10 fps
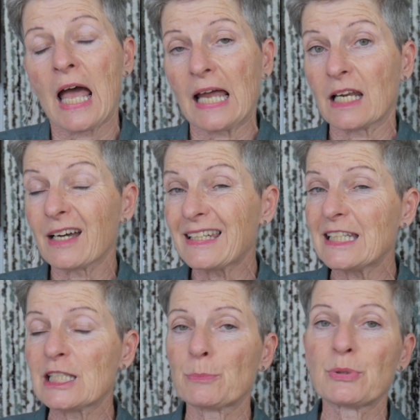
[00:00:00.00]
And I
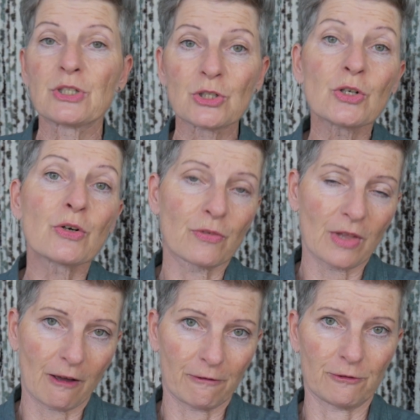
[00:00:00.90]
need to preserve
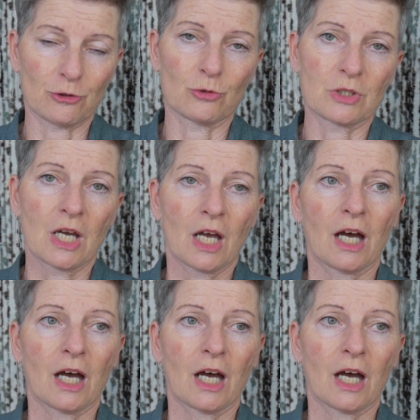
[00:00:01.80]
that food